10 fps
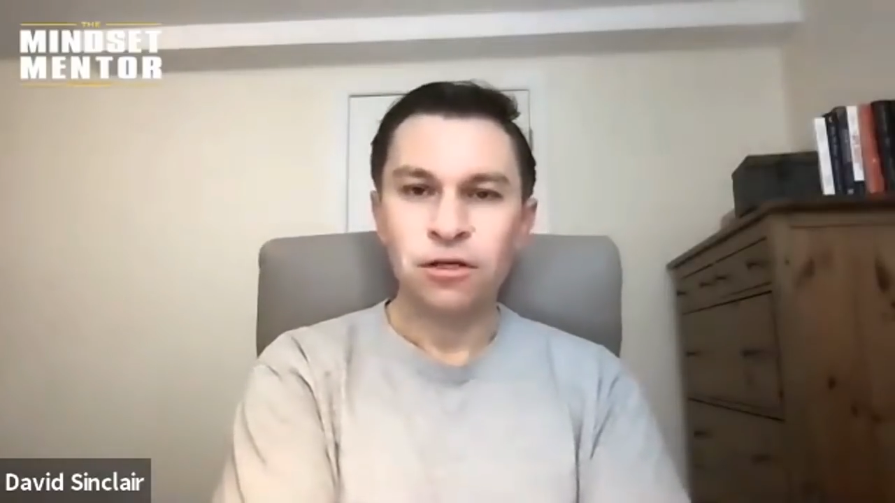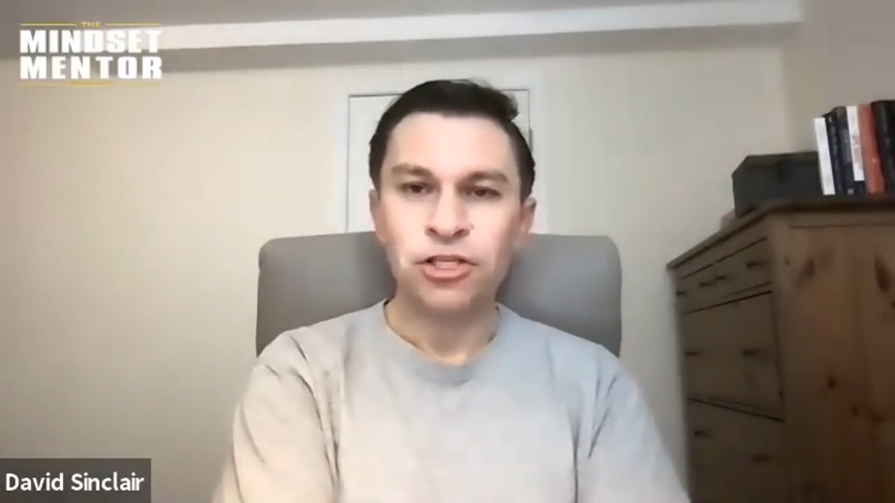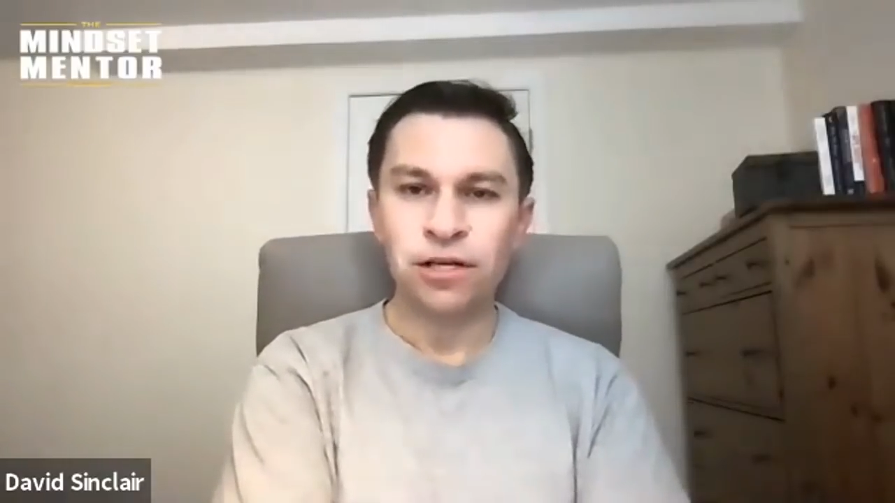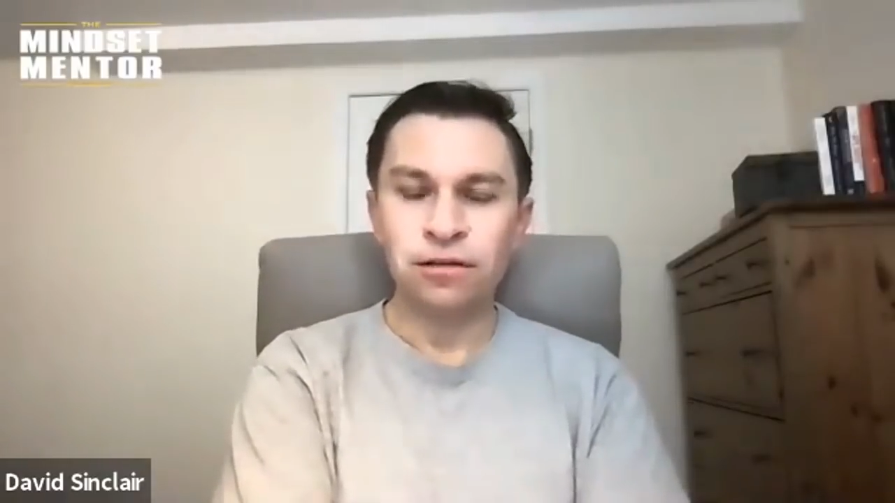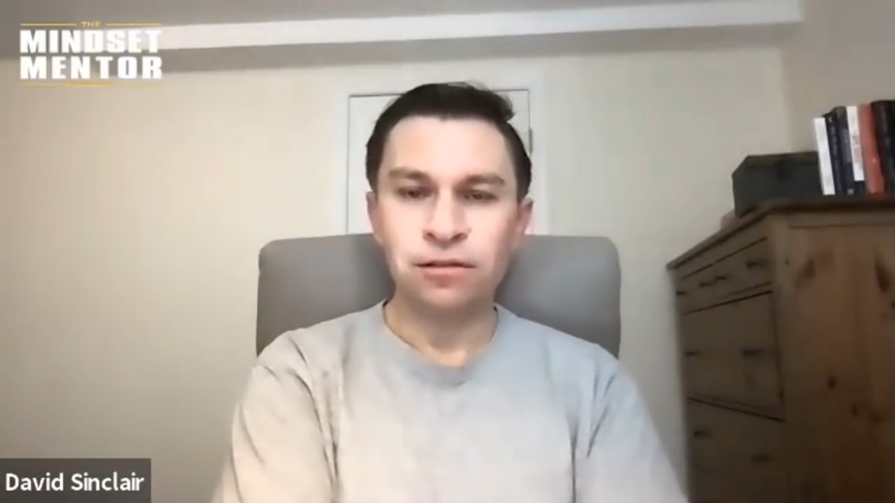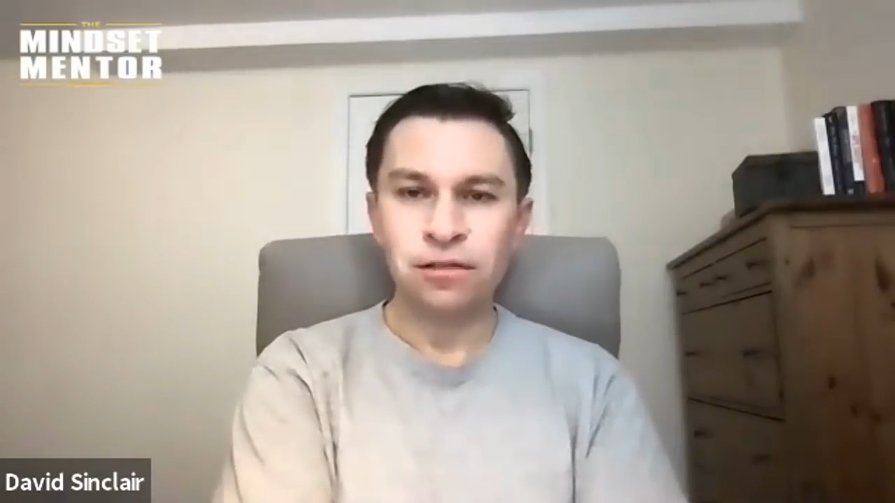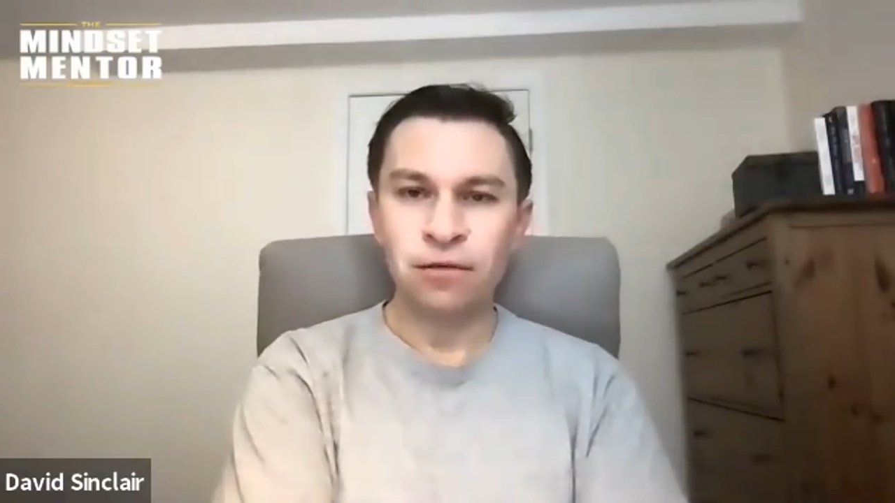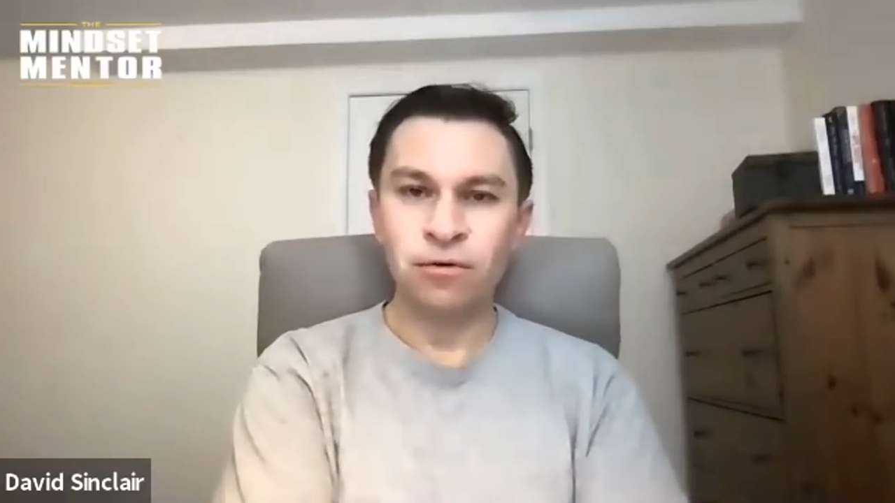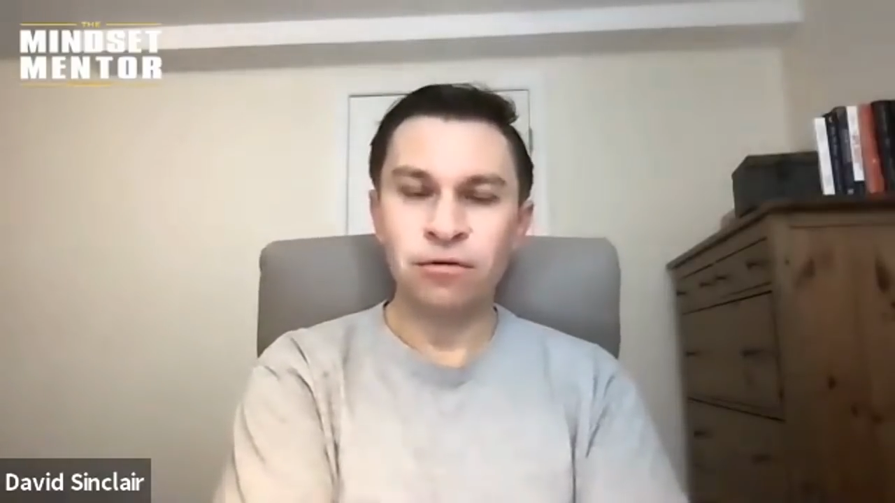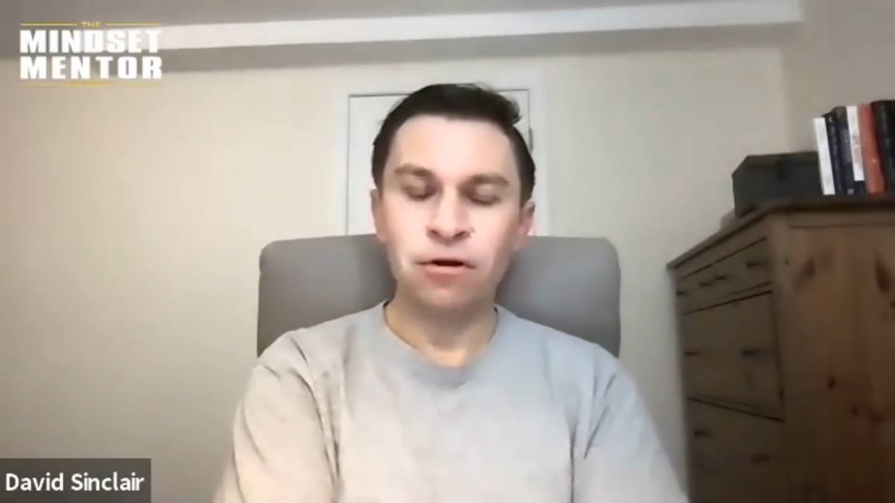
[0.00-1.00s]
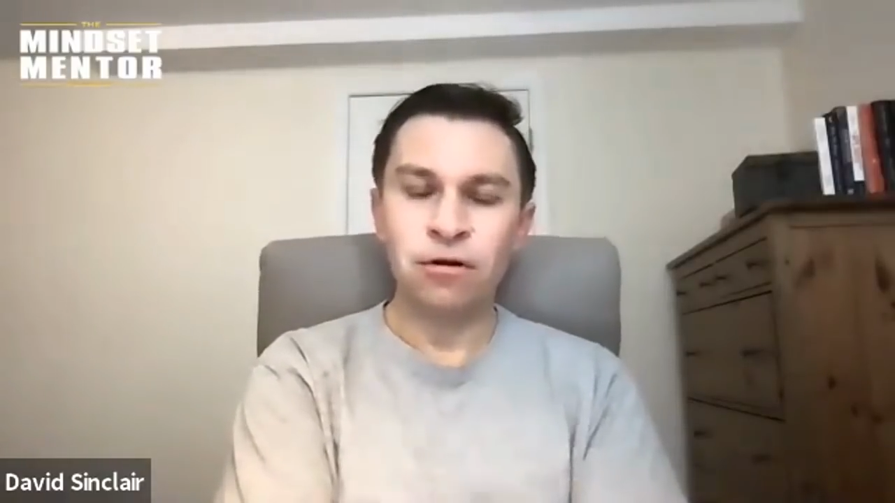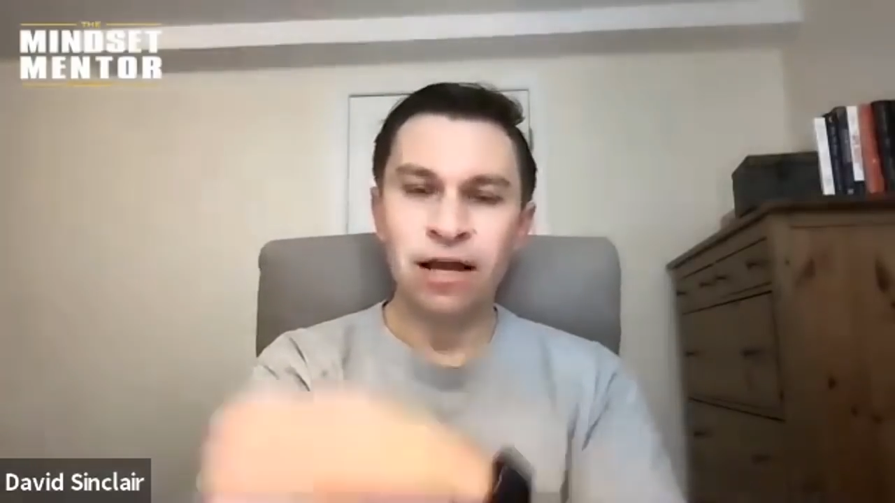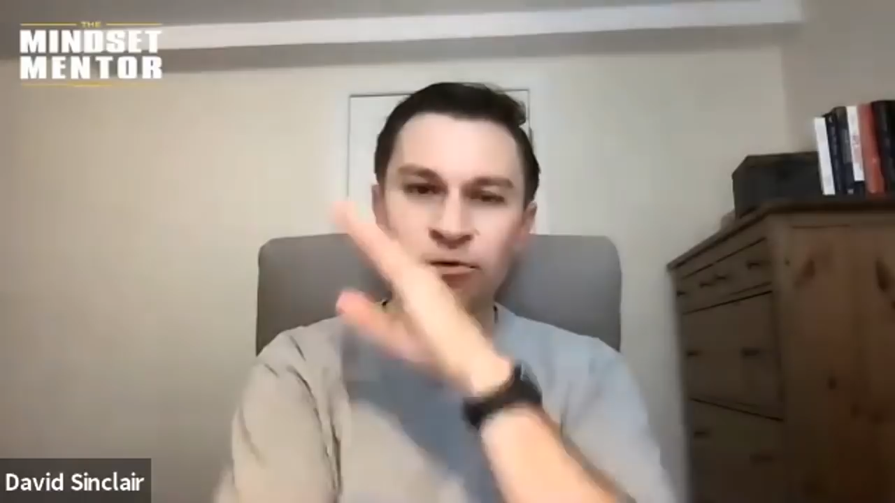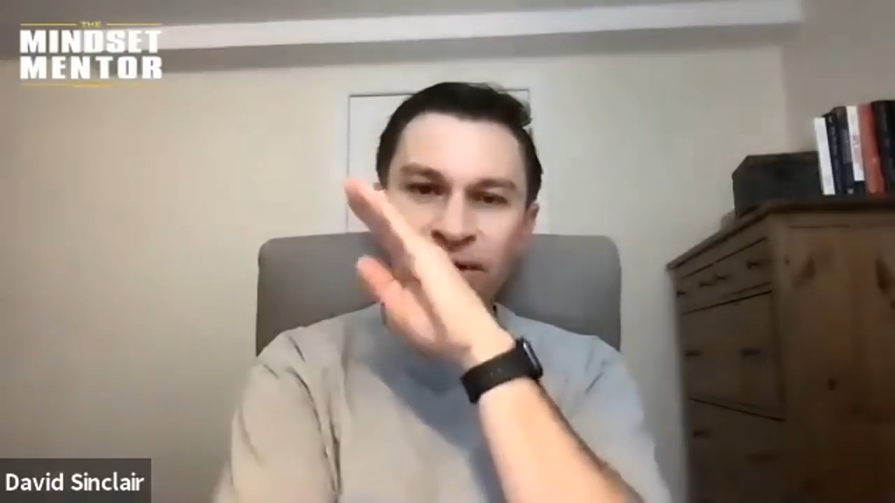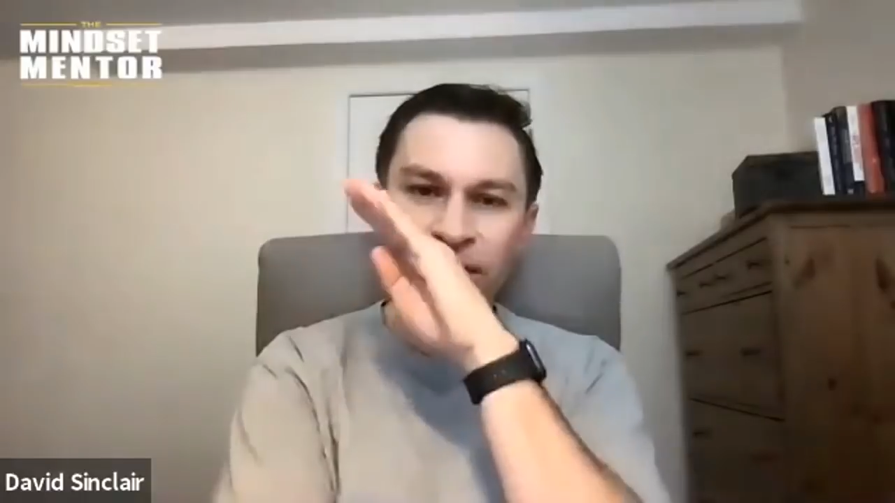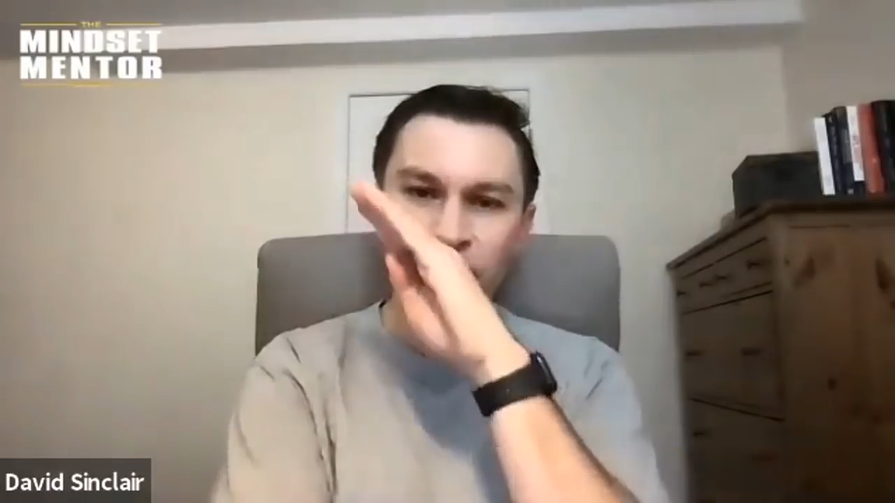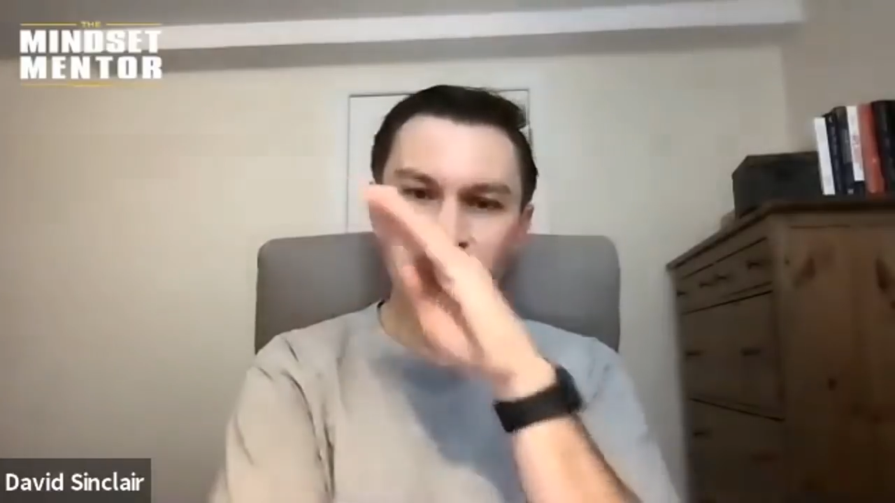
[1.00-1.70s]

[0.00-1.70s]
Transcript: genes. And actually,